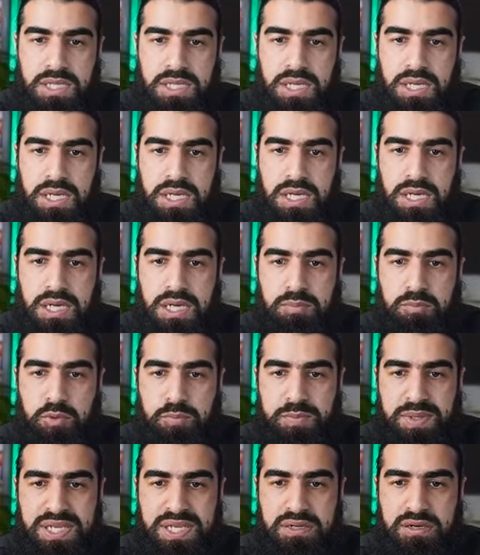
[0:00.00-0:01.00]
Uh,
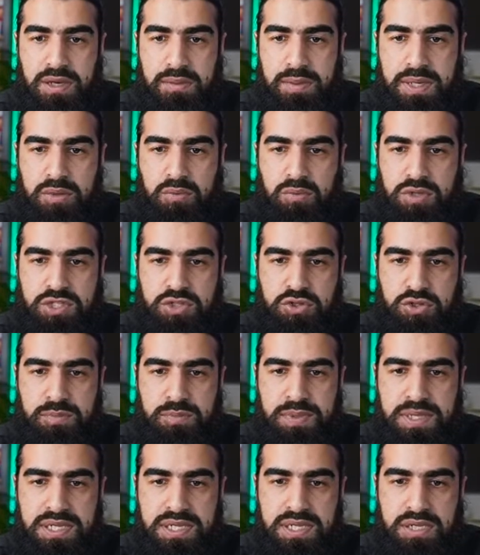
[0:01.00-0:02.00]
Mubin Rahman, what's your
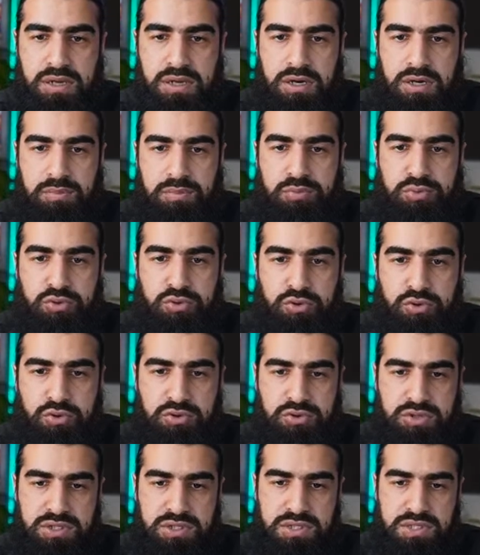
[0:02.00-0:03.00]
opinion on
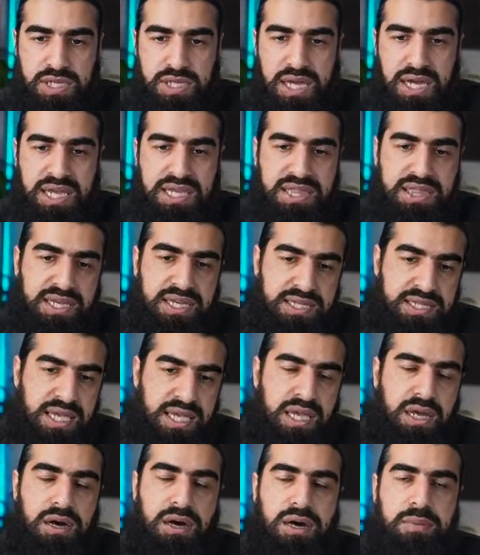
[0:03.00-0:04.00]
prawns? I think they
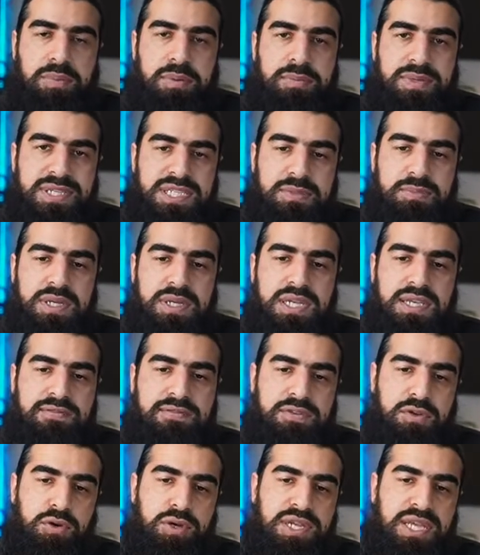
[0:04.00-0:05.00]
are permissible if
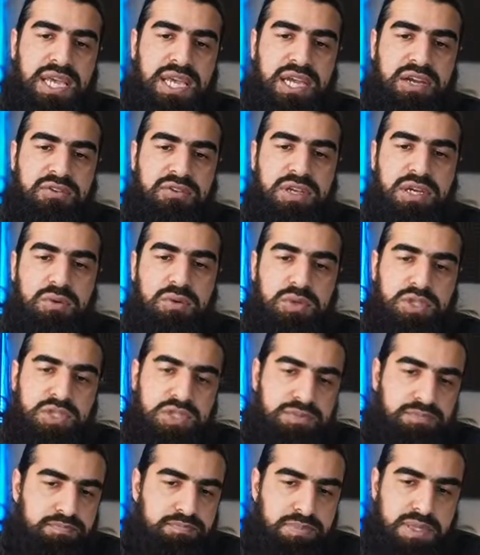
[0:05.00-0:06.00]
you're in an area which
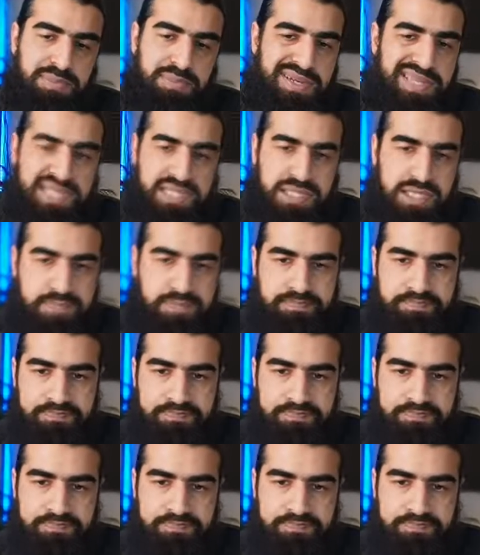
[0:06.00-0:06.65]
people eat it.